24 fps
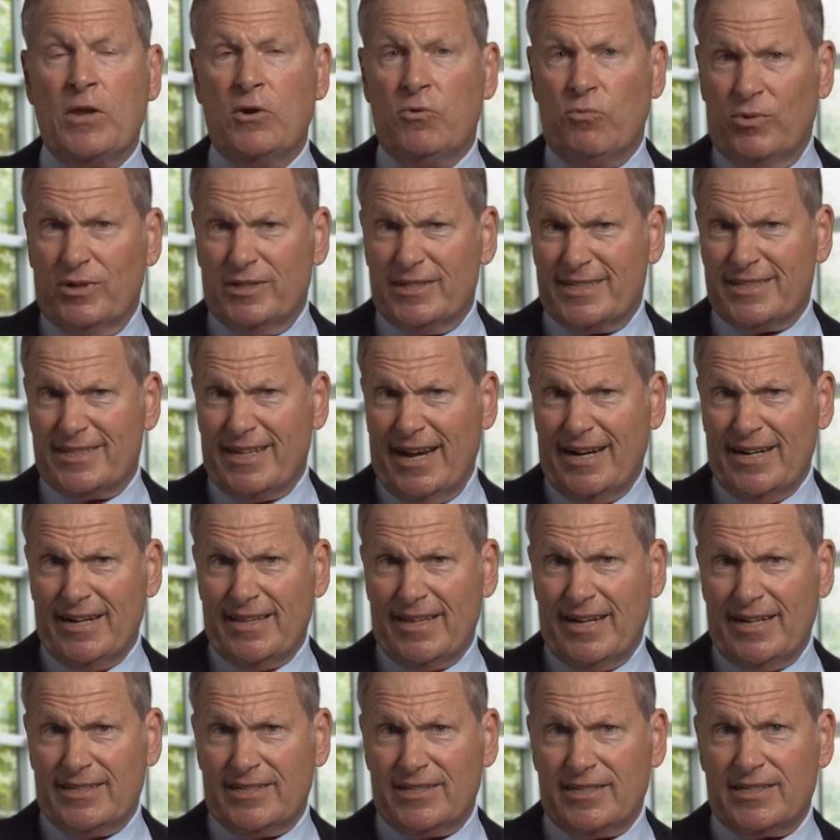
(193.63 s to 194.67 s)
One sign of
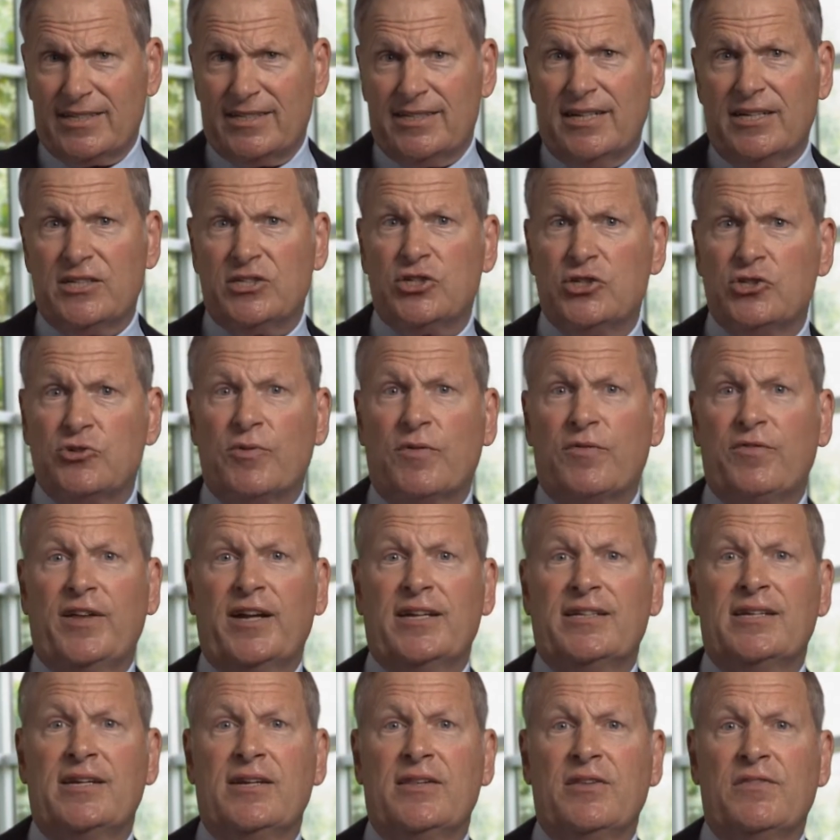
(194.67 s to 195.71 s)
that success is
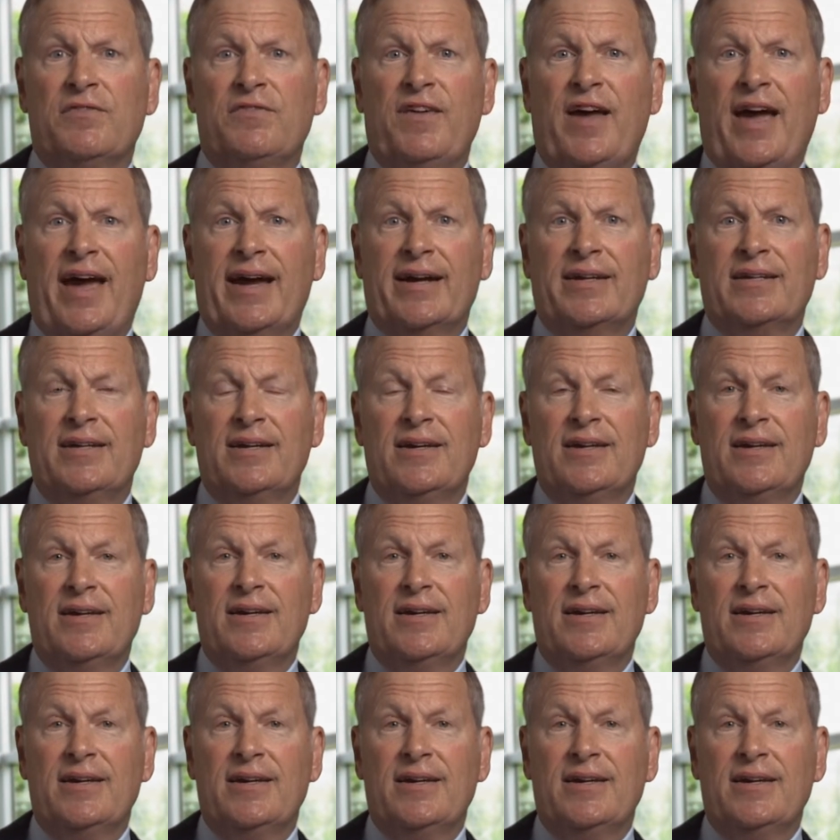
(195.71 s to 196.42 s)
reflected in the fact